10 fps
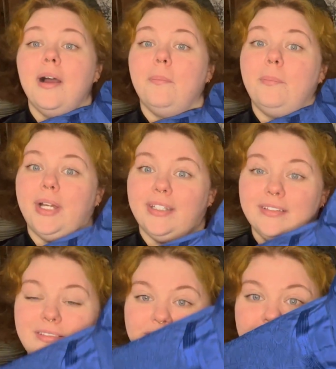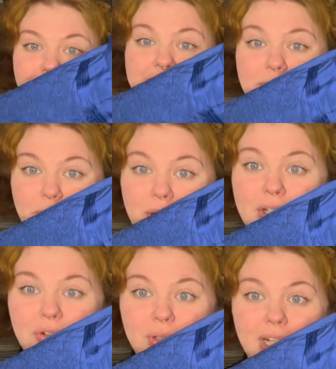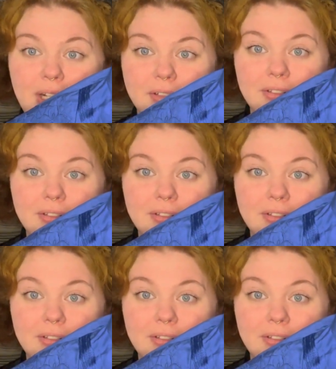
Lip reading: but it's pretty true to color.